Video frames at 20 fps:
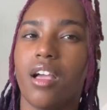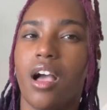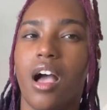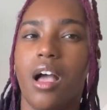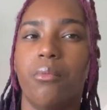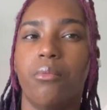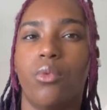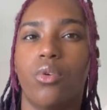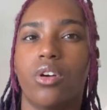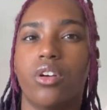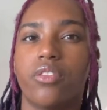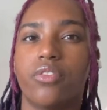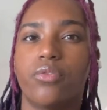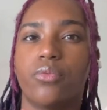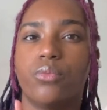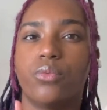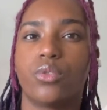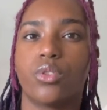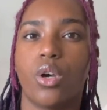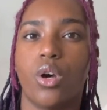I'm more
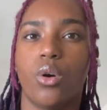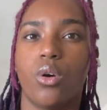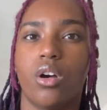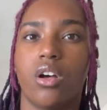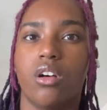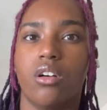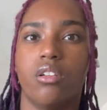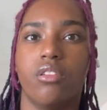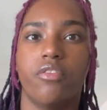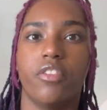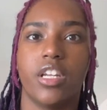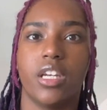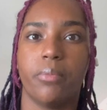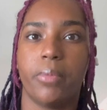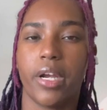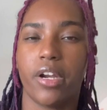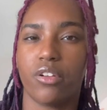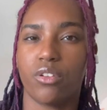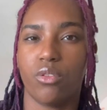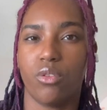so of an
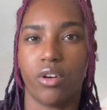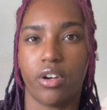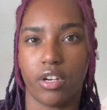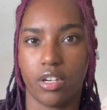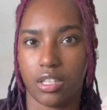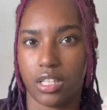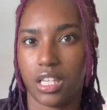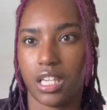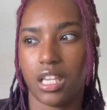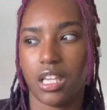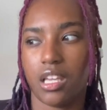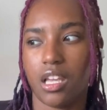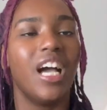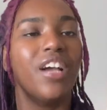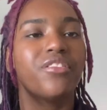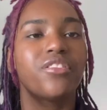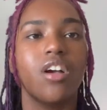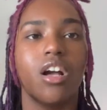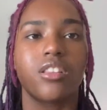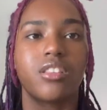apparel girly.
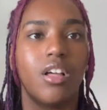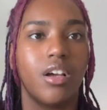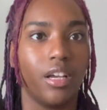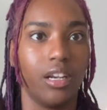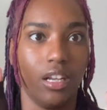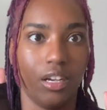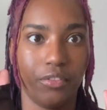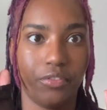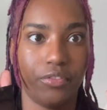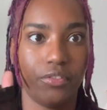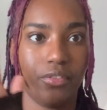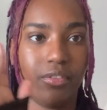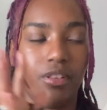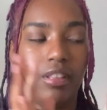I've talked long enough.